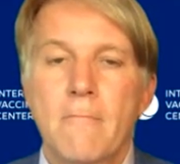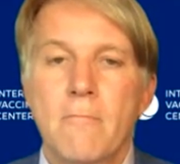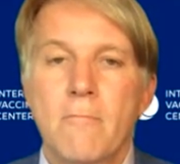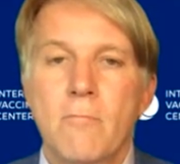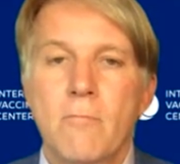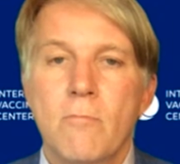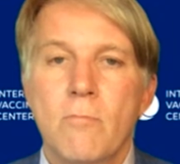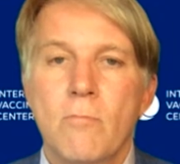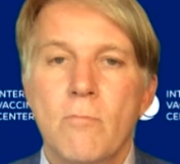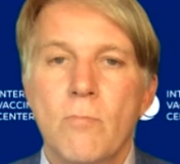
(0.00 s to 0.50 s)

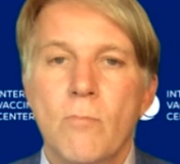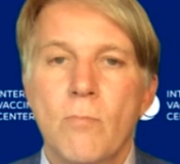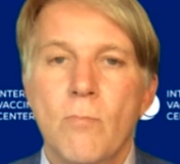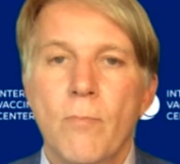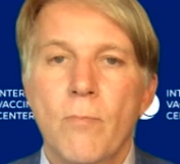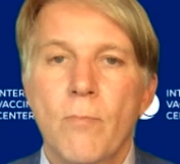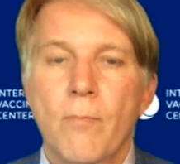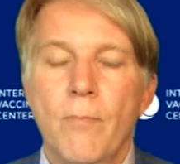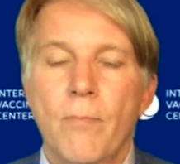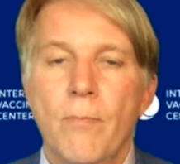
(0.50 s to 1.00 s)

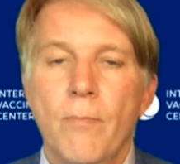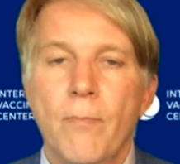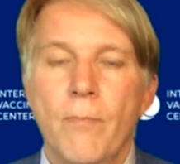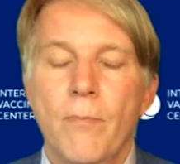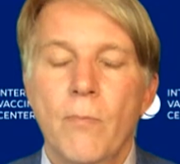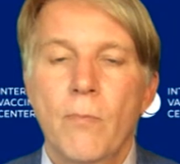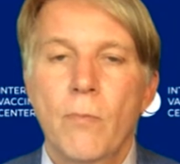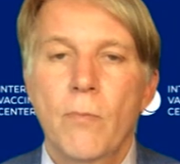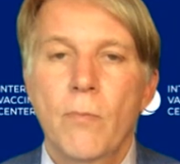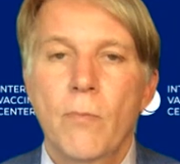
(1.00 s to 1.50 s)

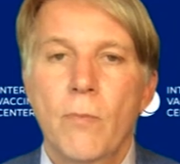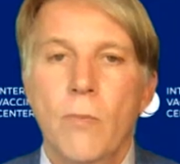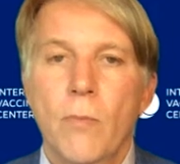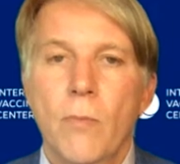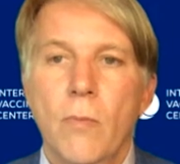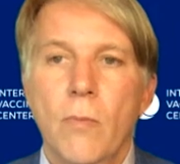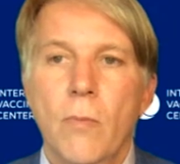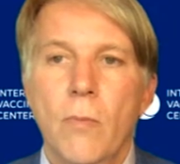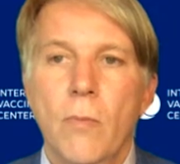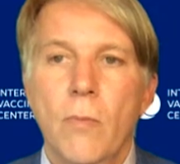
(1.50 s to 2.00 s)

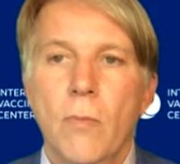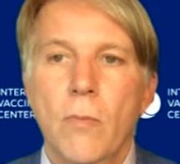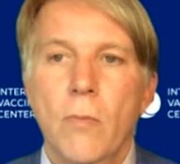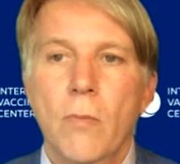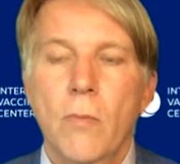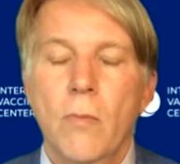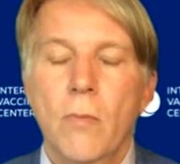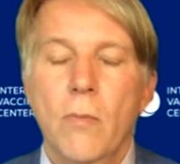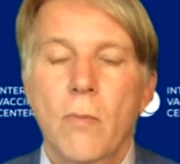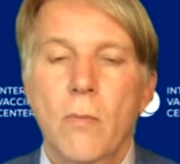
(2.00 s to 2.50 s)

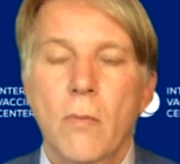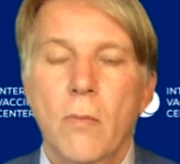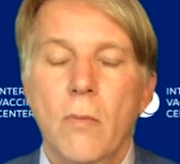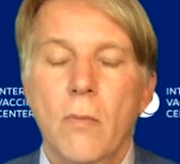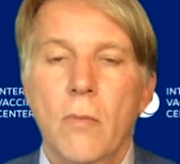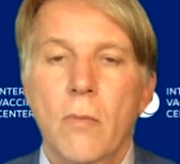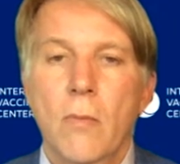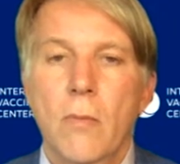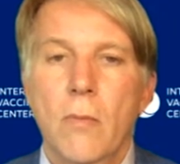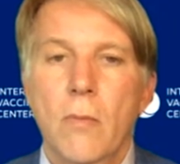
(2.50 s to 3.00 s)

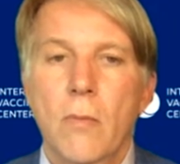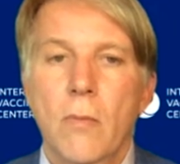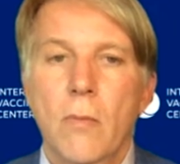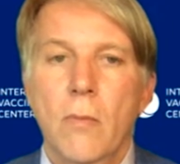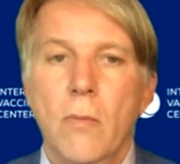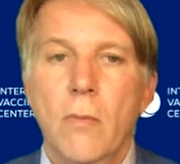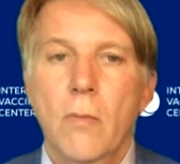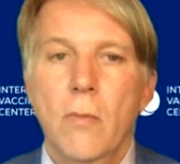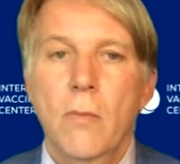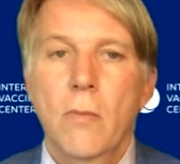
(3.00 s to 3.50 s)

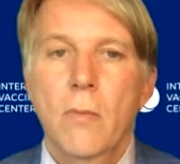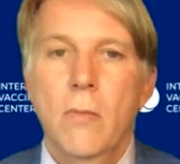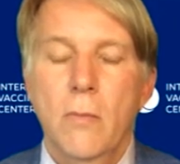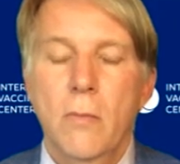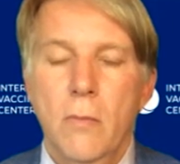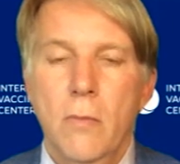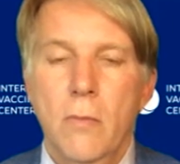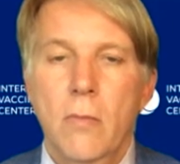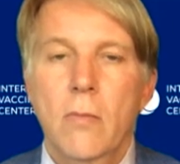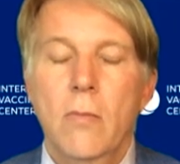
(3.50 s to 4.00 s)

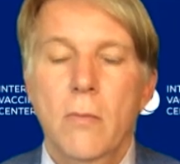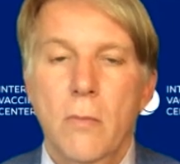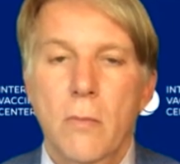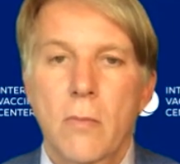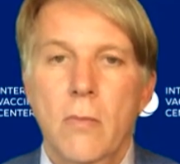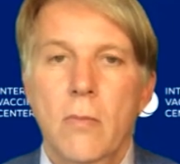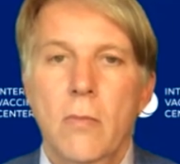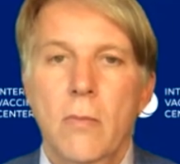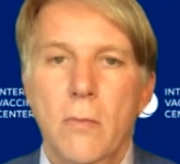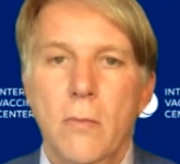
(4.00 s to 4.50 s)

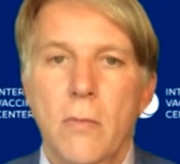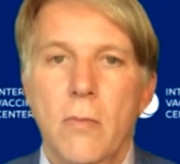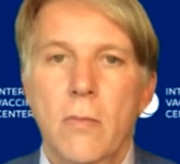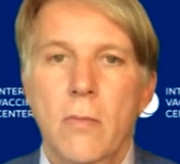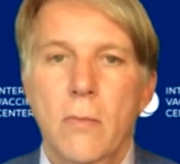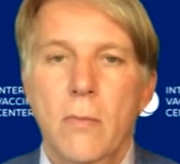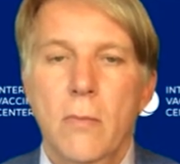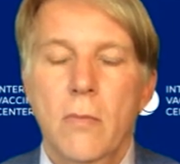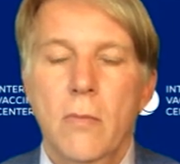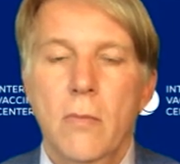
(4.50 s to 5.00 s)

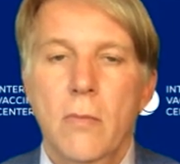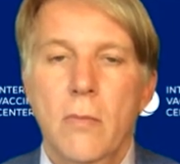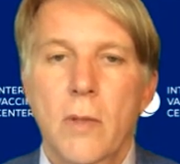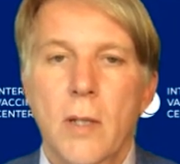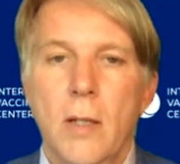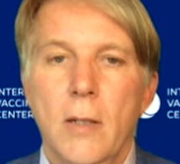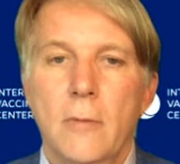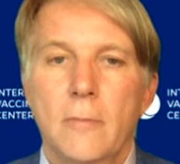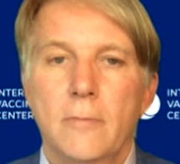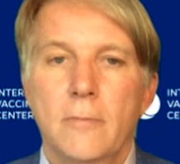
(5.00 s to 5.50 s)

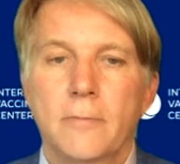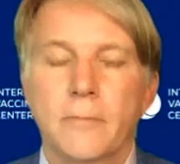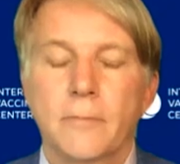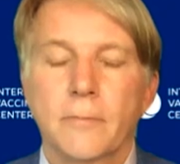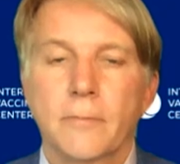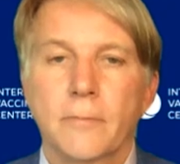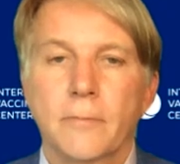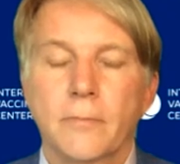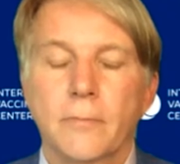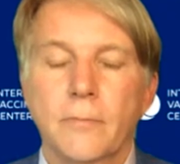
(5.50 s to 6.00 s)

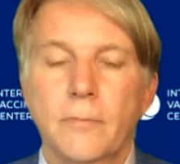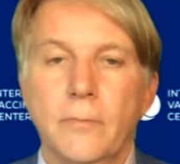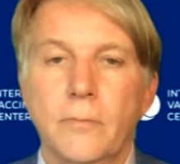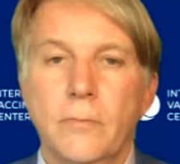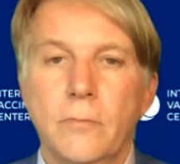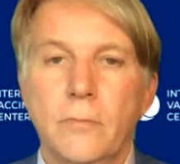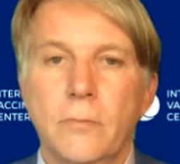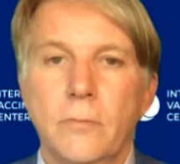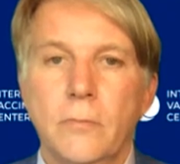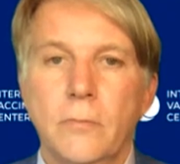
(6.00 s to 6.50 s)

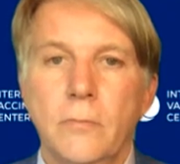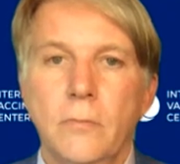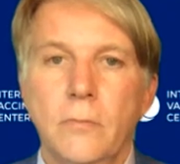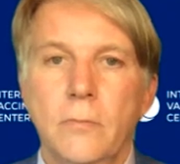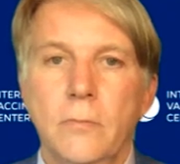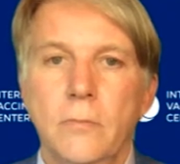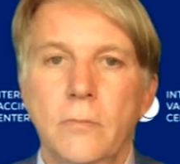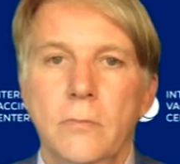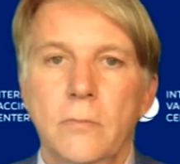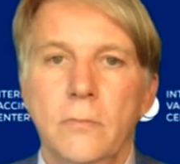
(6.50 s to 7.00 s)

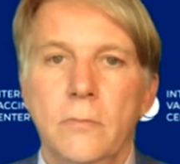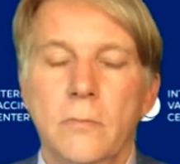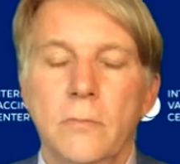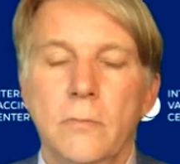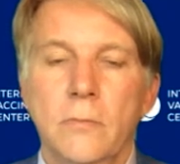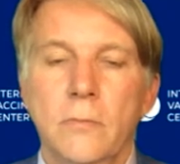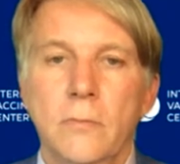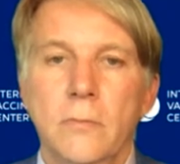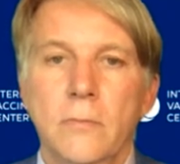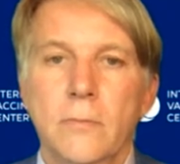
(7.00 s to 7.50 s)

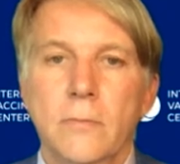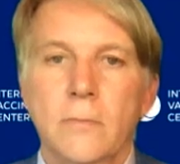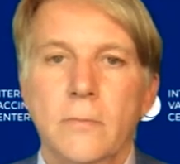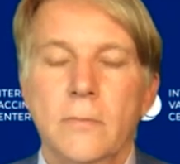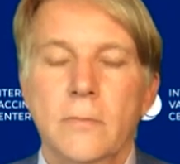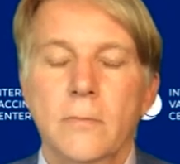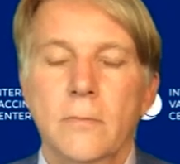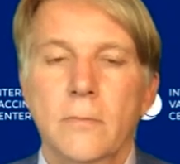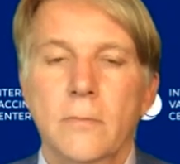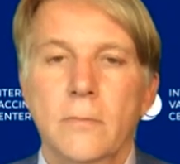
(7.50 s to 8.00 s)
(not speaking)